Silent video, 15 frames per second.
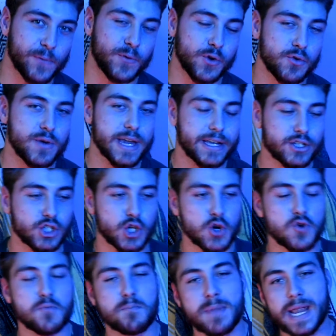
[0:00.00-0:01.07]
If you eat
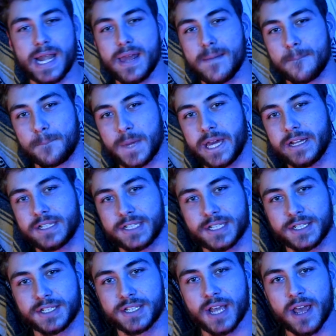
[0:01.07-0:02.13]
2 medium
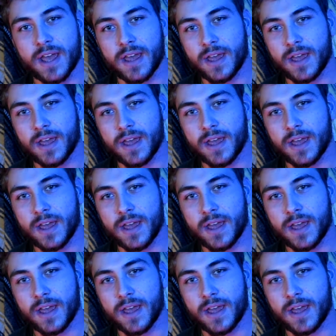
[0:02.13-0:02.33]
pizzas